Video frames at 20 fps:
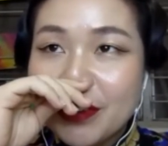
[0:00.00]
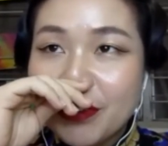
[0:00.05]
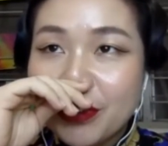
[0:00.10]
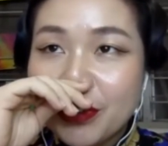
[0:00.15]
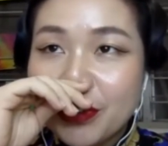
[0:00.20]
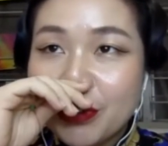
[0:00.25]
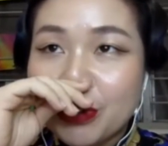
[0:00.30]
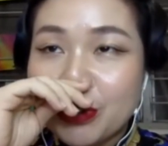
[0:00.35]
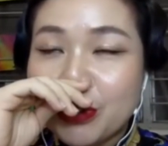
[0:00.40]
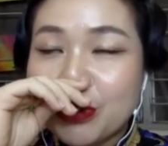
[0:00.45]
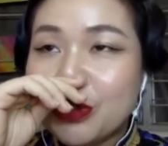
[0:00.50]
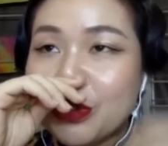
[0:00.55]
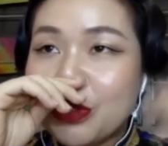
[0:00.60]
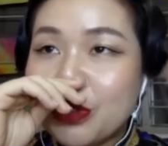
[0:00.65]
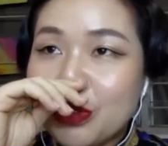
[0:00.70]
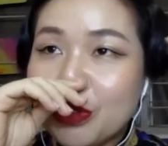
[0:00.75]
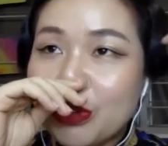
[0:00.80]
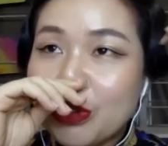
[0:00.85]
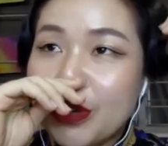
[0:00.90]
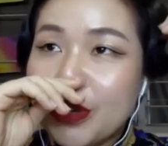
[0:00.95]

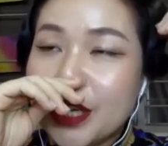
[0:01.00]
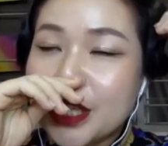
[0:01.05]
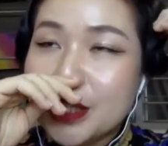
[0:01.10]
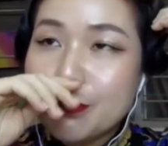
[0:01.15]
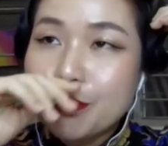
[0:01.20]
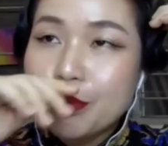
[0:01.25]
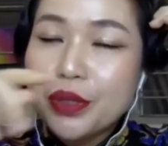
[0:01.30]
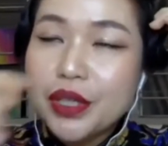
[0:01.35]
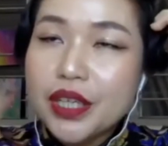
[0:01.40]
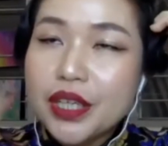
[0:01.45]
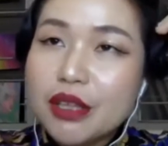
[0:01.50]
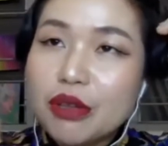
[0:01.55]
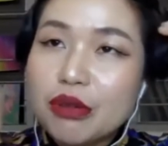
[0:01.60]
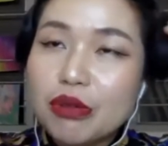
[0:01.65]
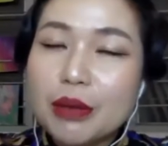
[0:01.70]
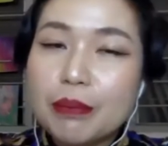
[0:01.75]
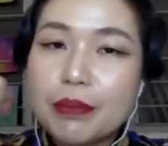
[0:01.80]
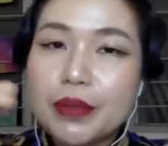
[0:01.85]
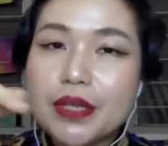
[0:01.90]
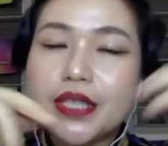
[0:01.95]
to actually put it into
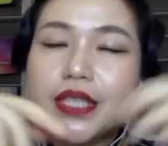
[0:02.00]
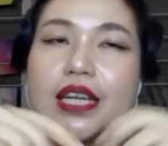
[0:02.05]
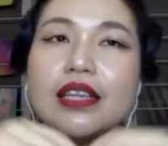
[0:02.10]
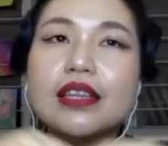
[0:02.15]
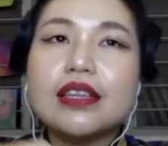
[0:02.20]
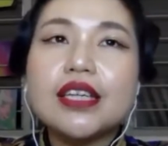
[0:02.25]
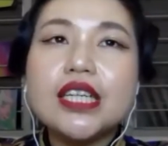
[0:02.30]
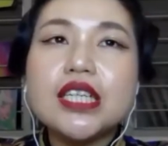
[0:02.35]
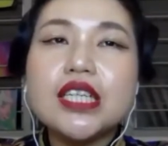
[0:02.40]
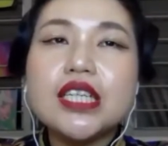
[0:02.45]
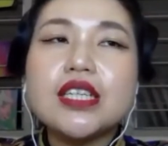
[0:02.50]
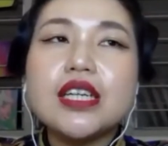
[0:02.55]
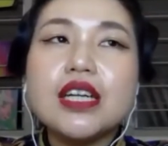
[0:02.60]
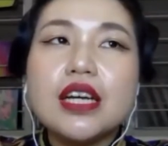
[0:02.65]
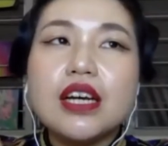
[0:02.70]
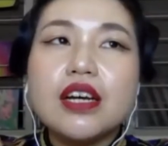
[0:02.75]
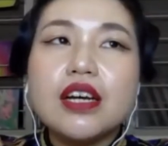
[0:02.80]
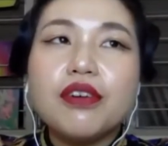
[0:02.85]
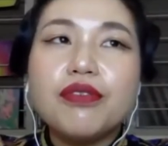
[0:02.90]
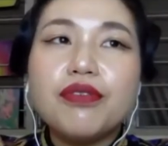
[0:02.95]
a percentage,
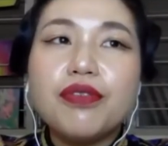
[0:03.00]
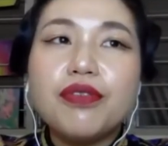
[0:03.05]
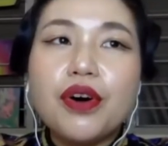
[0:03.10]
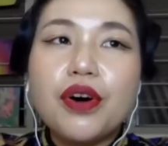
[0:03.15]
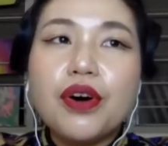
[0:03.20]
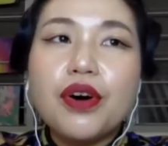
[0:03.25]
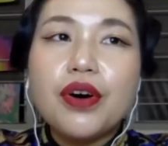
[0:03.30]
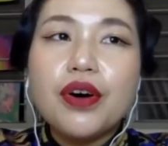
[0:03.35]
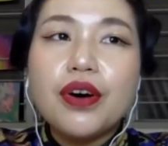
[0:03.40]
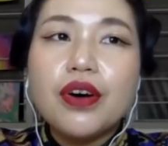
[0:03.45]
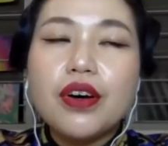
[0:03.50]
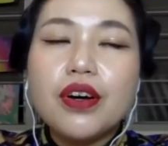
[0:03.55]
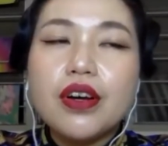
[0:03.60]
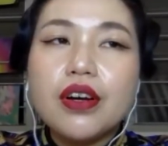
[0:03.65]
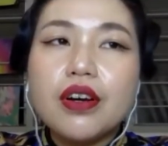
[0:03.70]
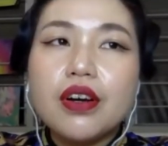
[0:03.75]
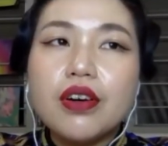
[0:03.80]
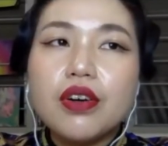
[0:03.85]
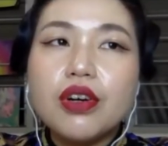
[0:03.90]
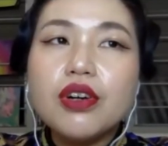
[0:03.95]
for
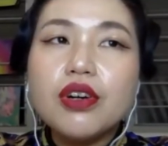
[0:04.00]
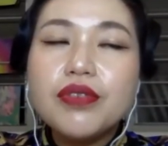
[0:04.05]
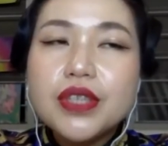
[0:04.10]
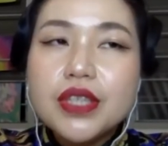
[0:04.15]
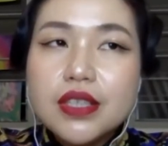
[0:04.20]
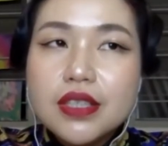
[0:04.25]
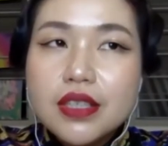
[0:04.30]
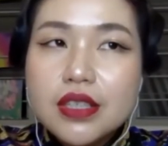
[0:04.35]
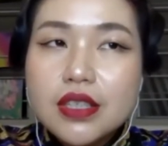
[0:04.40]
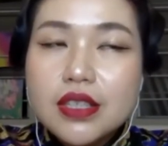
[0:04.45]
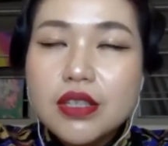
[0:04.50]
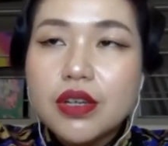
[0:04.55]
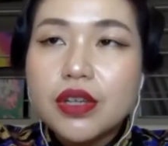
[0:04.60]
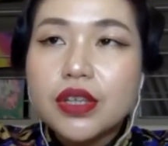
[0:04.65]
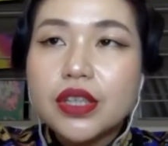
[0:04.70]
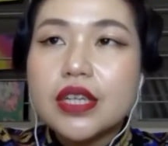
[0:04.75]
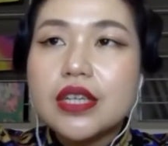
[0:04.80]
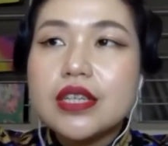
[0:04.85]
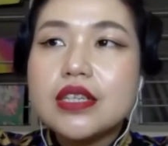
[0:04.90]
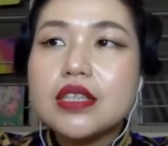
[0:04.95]
overseas
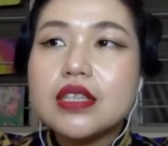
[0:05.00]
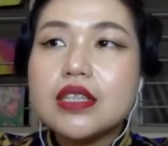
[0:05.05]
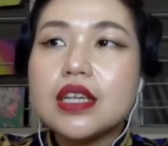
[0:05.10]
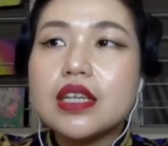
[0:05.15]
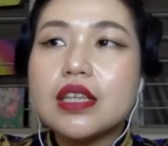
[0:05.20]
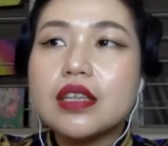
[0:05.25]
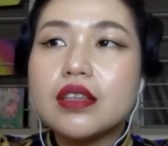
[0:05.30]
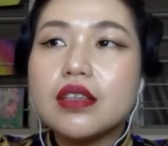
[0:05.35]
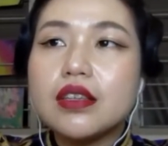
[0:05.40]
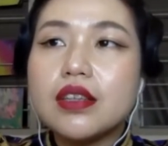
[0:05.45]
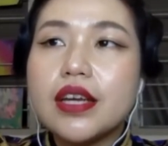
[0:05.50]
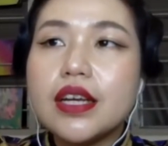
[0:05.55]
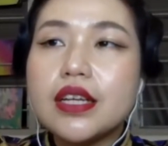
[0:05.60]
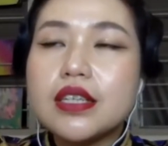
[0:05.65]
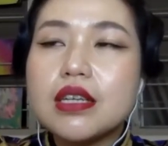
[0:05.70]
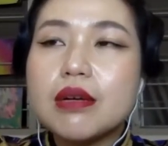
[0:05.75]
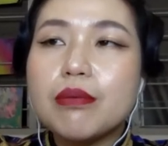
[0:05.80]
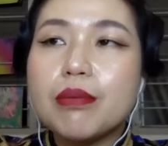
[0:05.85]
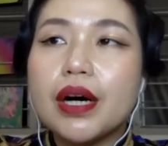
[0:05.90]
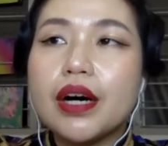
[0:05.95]
audience, it takes
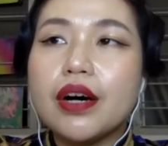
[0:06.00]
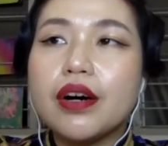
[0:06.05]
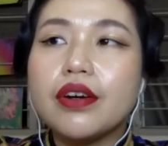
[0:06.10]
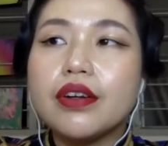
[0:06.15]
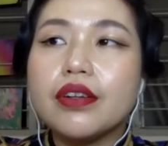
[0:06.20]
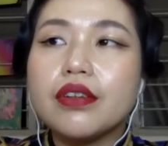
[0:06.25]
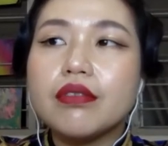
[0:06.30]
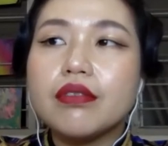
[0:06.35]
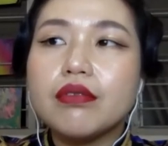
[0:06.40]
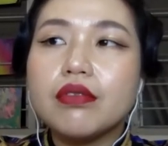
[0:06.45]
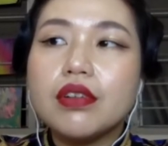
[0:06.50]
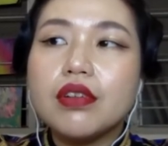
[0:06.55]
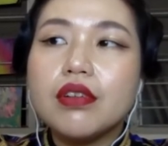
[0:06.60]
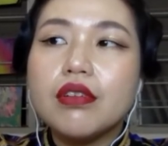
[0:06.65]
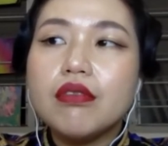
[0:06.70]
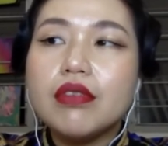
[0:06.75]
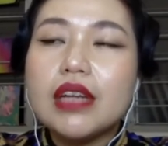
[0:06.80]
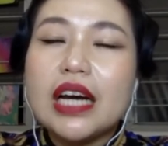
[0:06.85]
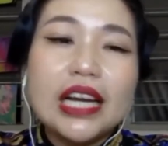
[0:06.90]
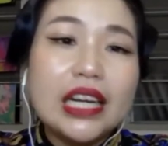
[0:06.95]
about
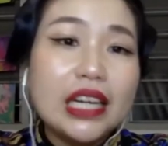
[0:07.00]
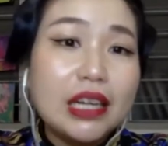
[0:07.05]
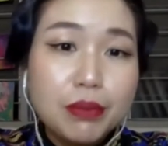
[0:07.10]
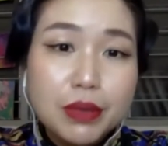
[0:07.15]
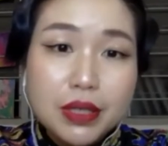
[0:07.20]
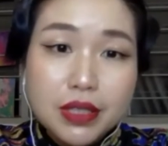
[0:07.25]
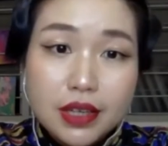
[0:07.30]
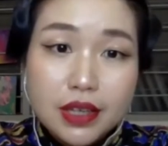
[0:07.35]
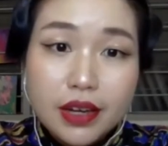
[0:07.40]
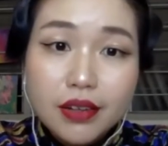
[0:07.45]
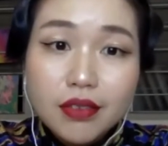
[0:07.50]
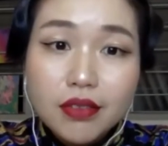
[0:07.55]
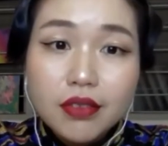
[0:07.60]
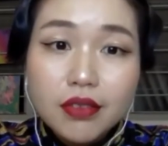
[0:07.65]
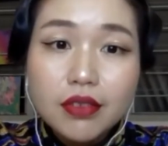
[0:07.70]
90%.